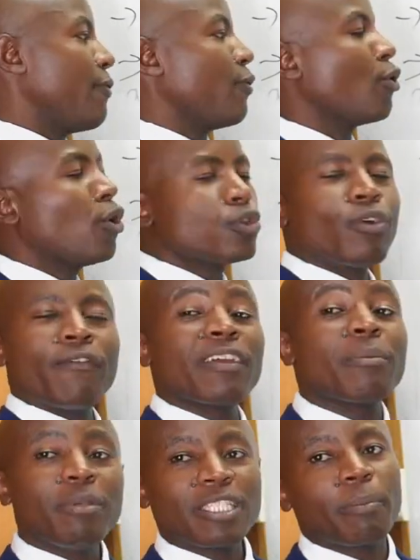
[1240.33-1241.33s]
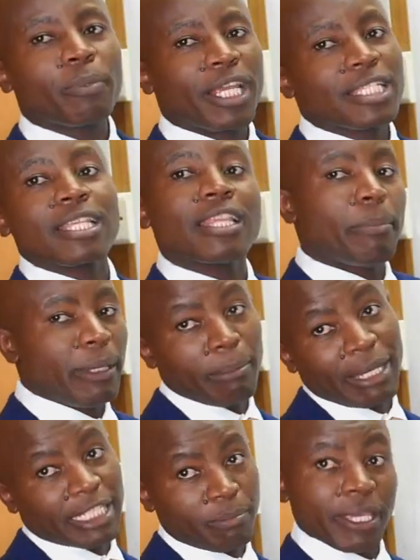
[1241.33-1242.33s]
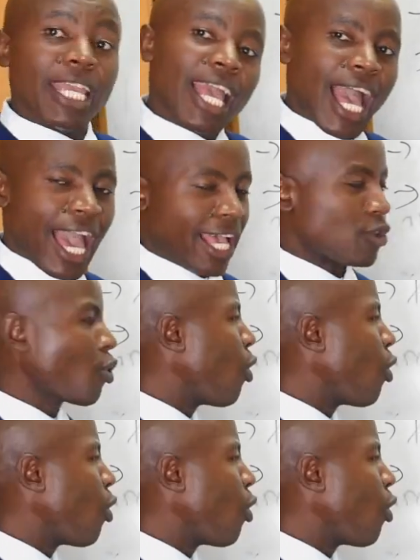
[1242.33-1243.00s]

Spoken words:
If you go to a very busy place, the pay might be higher.